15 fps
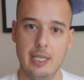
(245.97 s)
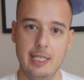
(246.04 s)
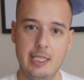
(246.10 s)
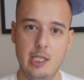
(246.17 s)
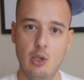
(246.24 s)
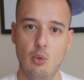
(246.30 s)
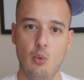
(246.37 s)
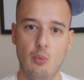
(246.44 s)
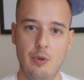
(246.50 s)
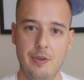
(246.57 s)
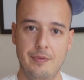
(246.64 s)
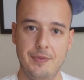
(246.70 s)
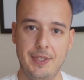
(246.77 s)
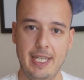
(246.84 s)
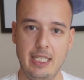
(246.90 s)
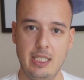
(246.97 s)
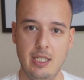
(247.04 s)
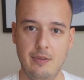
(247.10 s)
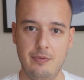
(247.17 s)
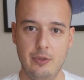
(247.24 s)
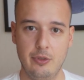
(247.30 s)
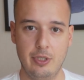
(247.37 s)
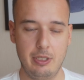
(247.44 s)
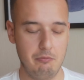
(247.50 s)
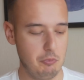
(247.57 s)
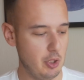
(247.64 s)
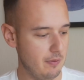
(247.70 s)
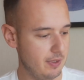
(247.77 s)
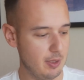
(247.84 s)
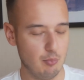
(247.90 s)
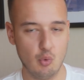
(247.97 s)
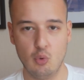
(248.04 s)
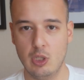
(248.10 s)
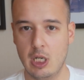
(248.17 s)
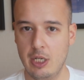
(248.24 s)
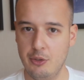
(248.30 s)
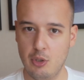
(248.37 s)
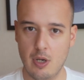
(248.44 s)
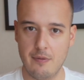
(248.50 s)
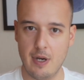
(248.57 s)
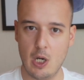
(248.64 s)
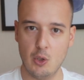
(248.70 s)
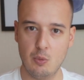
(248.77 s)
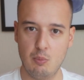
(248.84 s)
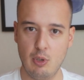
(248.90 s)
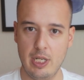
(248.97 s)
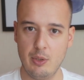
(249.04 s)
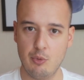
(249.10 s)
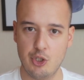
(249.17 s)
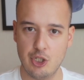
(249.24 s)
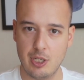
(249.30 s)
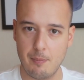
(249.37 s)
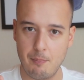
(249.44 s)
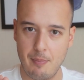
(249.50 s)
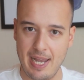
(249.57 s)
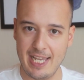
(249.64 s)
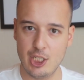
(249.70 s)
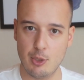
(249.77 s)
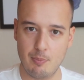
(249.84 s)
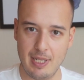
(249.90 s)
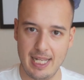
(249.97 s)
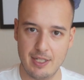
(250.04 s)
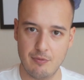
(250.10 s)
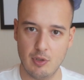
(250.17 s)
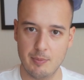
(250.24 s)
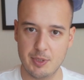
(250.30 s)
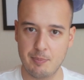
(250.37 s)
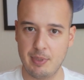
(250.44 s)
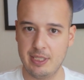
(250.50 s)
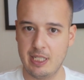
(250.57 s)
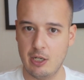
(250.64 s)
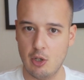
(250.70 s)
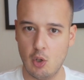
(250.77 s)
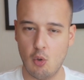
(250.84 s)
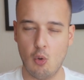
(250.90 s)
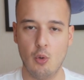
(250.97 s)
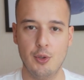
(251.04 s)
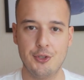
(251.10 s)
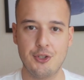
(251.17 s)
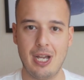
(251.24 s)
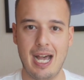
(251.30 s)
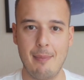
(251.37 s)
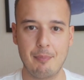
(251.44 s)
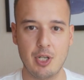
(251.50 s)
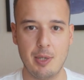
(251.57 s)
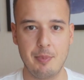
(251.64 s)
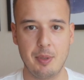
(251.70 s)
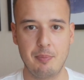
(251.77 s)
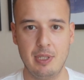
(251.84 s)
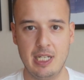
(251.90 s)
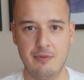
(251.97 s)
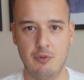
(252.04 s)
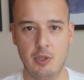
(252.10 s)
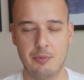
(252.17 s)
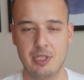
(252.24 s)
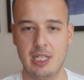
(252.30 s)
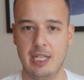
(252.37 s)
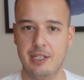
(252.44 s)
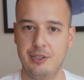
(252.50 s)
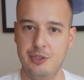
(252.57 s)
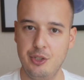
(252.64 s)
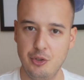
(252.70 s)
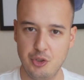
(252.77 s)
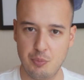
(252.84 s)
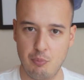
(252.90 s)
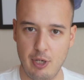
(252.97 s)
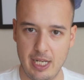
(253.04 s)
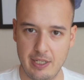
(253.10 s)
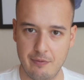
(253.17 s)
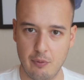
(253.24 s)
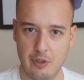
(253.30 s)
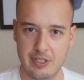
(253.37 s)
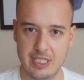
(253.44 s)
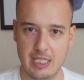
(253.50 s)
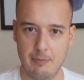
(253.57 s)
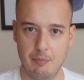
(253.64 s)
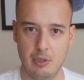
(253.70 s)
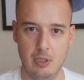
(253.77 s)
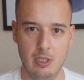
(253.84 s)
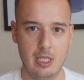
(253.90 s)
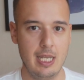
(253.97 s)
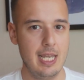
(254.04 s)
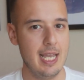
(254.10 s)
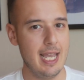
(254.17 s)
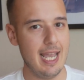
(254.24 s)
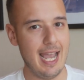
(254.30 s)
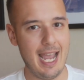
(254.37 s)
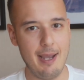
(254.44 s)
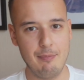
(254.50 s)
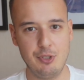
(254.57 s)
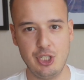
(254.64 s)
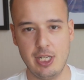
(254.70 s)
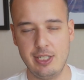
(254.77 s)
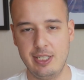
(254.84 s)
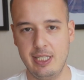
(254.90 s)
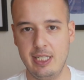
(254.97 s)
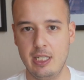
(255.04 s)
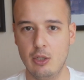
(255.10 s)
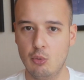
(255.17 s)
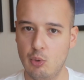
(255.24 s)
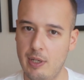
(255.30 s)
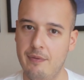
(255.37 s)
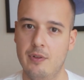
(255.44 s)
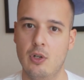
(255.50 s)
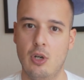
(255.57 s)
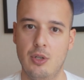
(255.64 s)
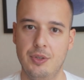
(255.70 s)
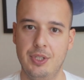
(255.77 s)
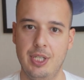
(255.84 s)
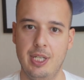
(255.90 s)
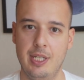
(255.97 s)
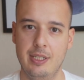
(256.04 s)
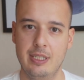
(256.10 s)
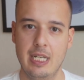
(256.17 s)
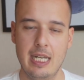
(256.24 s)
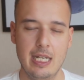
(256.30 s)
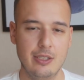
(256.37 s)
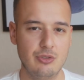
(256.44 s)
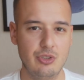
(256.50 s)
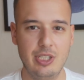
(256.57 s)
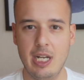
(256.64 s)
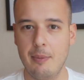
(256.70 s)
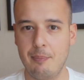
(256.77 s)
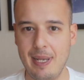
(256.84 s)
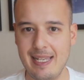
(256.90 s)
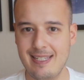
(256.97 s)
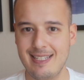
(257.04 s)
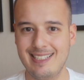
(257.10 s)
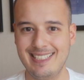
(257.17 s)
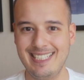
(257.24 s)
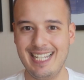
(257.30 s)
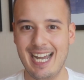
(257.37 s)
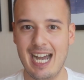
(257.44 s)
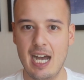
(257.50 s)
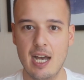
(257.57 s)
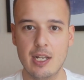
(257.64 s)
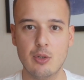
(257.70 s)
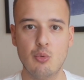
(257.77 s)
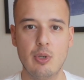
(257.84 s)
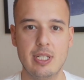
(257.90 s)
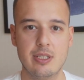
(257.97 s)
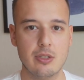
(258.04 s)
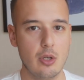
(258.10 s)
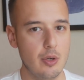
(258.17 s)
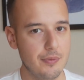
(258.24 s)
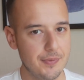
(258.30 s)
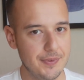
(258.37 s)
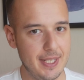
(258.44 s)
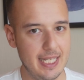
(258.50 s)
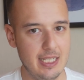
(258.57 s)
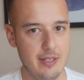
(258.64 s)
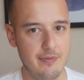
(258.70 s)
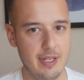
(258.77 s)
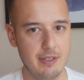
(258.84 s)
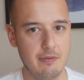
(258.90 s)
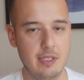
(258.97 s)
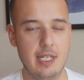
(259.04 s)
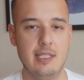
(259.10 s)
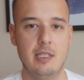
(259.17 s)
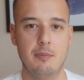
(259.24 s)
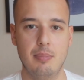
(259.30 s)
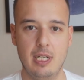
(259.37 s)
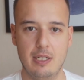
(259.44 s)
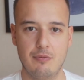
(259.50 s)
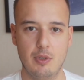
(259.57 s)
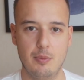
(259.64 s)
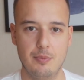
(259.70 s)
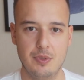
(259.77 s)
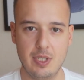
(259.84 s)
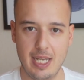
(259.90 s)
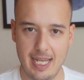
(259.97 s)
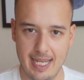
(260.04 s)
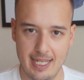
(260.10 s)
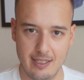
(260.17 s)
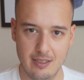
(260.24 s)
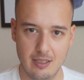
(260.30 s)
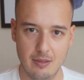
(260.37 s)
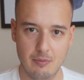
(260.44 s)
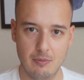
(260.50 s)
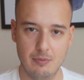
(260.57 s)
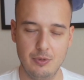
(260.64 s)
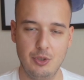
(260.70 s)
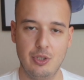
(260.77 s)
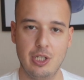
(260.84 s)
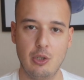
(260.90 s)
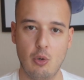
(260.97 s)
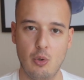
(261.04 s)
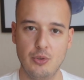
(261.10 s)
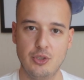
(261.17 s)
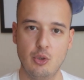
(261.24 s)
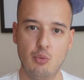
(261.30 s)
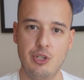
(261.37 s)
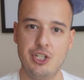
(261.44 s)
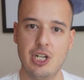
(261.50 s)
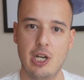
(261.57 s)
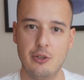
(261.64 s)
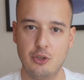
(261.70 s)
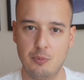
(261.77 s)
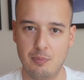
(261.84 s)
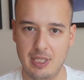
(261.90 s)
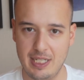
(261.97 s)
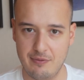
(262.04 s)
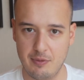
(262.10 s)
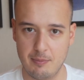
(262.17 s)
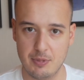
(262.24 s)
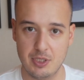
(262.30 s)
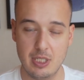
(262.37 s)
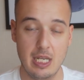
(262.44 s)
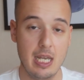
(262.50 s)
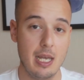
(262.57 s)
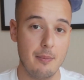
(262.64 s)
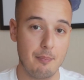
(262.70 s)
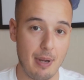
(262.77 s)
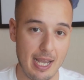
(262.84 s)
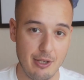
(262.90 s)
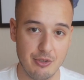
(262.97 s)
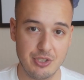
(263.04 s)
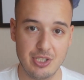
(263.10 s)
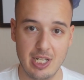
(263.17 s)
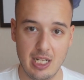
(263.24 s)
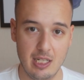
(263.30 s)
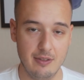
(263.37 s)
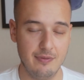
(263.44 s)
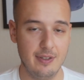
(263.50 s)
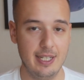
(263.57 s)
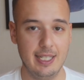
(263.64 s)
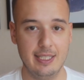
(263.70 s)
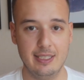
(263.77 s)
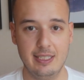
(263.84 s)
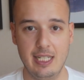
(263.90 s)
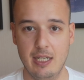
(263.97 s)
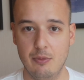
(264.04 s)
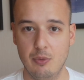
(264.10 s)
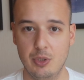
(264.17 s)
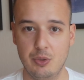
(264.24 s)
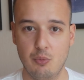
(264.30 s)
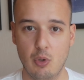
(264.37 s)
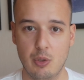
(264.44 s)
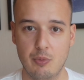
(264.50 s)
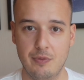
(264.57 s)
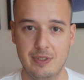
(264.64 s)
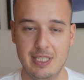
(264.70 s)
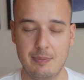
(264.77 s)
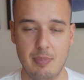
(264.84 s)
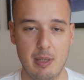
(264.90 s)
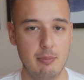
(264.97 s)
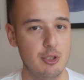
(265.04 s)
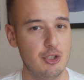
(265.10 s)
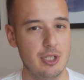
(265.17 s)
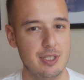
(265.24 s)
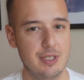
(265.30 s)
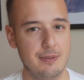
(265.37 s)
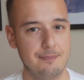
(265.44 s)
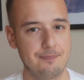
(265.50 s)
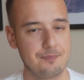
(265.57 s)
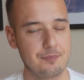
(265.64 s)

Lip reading: Here with native, you have Taboola, you have Outbrain, which are the major platforms, but there are also upcoming platforms like Newsbreak, for example, MGID, Ref Content. So there are basically hundreds of native advertising platforms, and you can also reach out to platforms by yourself and work with these publishers.